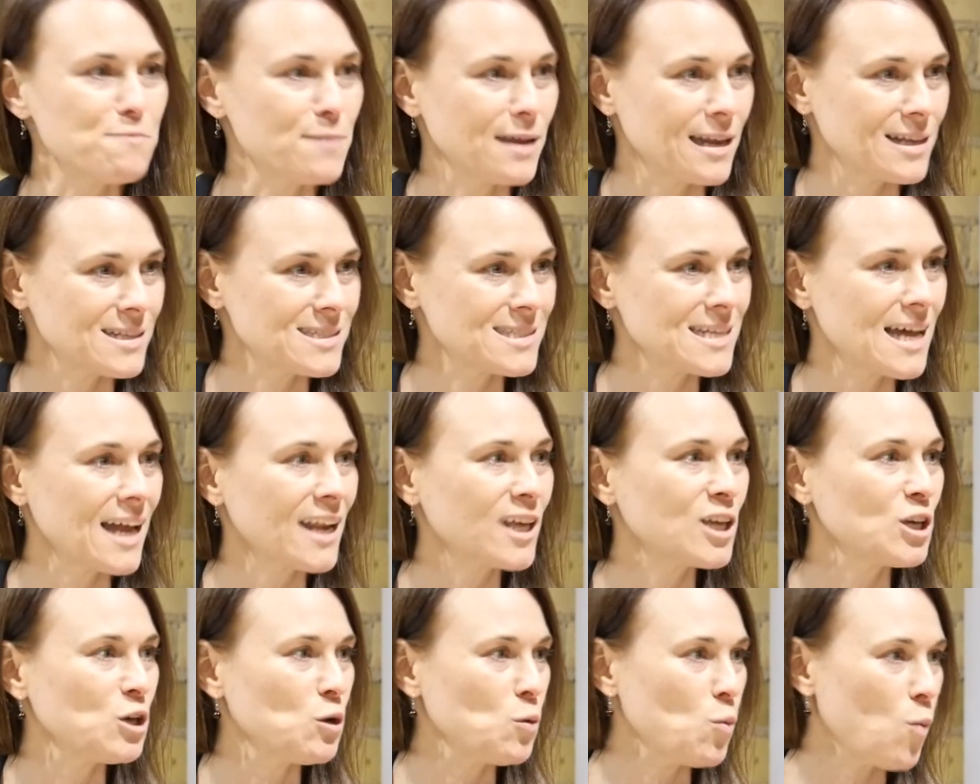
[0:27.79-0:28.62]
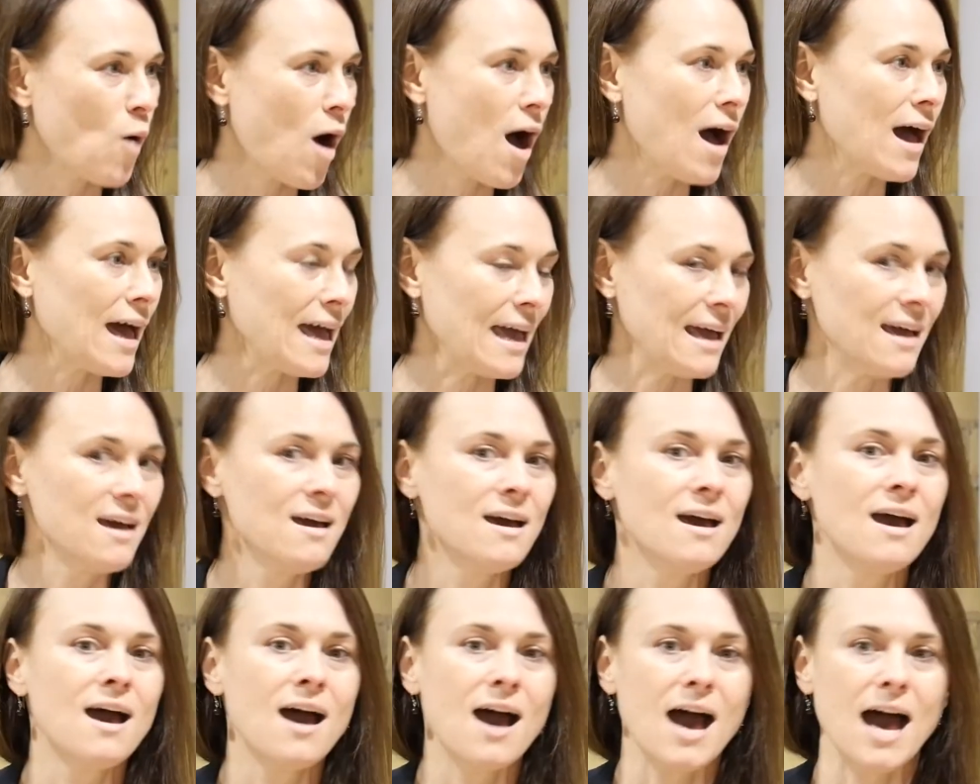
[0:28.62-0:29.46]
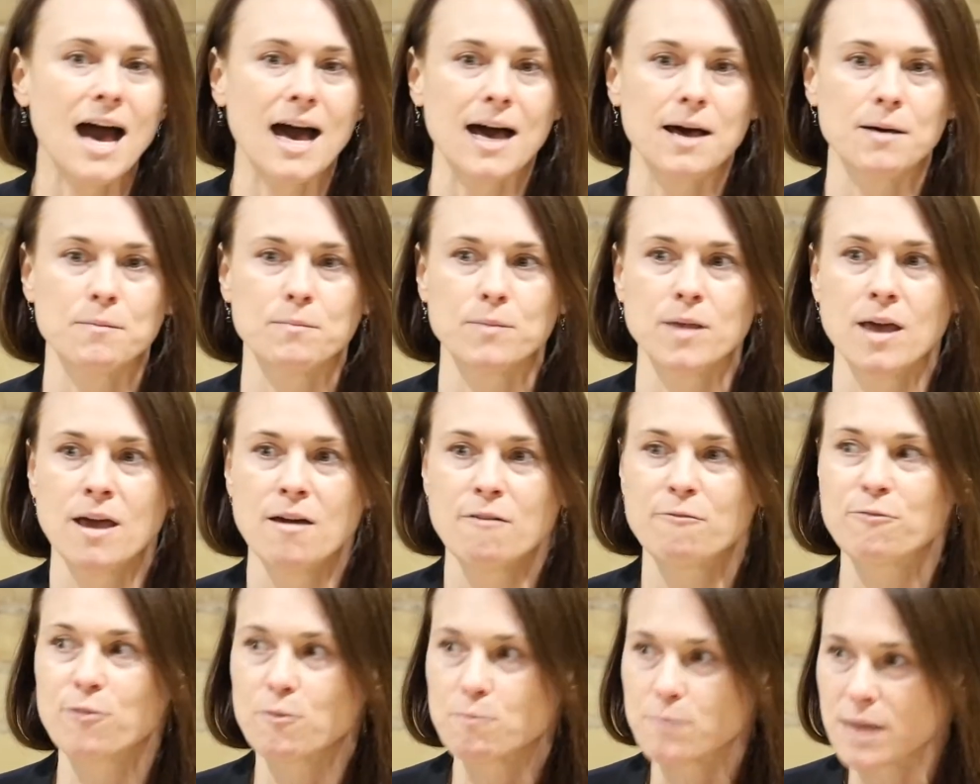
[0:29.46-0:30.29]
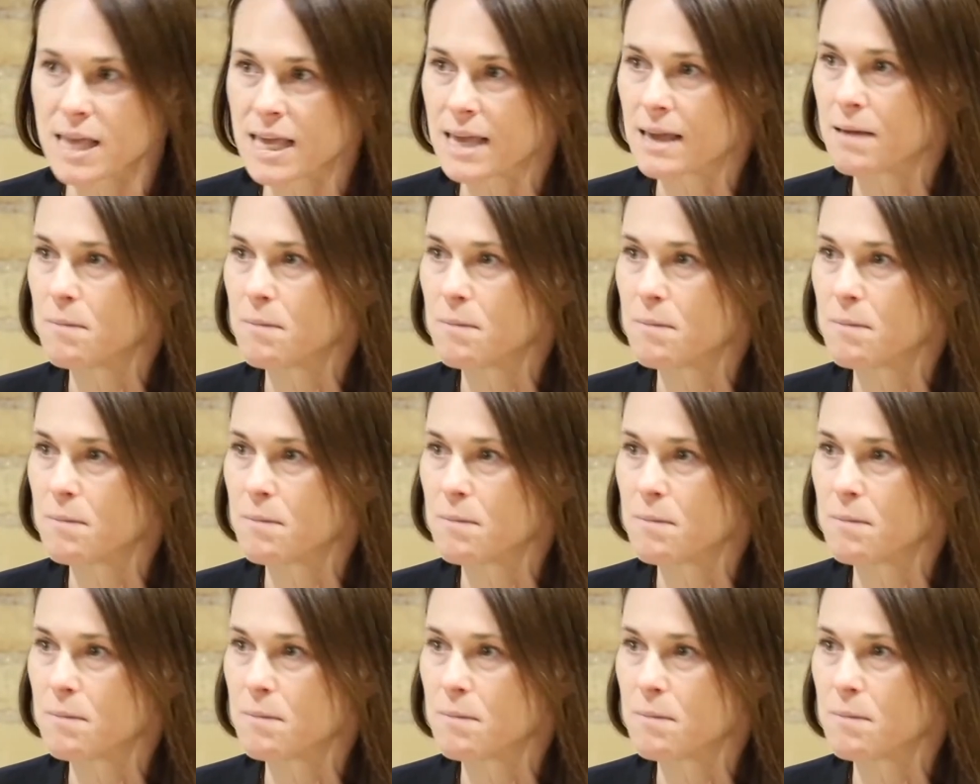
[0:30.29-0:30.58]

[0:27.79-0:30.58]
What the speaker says: minutes telling you why. For me,